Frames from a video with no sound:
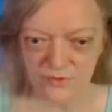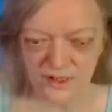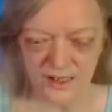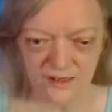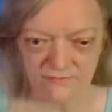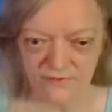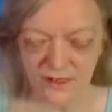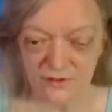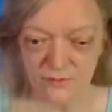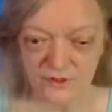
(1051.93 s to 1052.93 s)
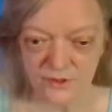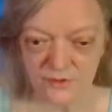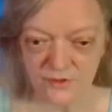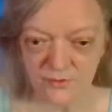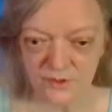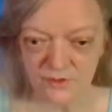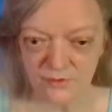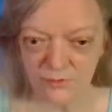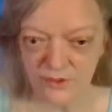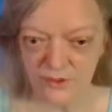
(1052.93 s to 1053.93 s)
They can't find her. We don't know where
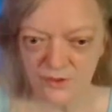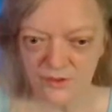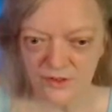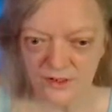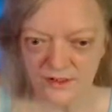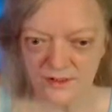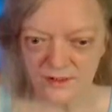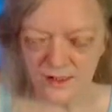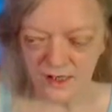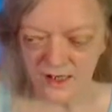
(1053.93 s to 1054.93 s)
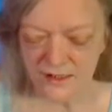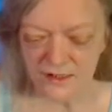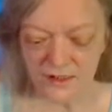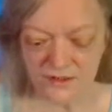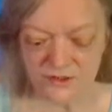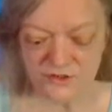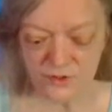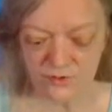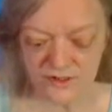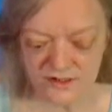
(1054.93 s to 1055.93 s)
to look. And it's
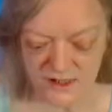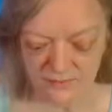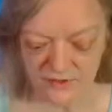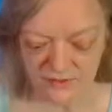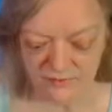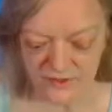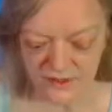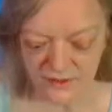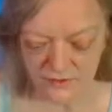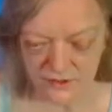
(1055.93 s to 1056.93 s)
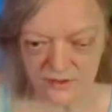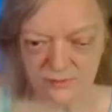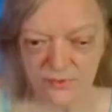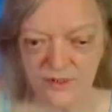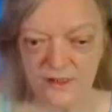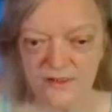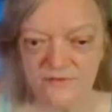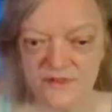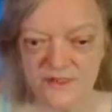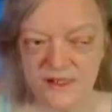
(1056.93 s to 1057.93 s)
the only time in the video that the boy
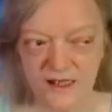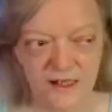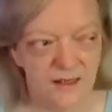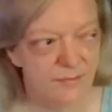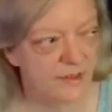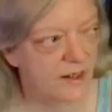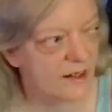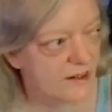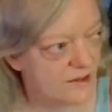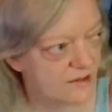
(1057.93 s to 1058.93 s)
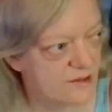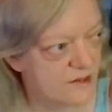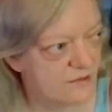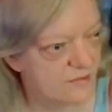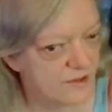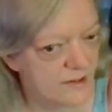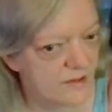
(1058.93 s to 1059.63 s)
lifts his head up and he looks over there.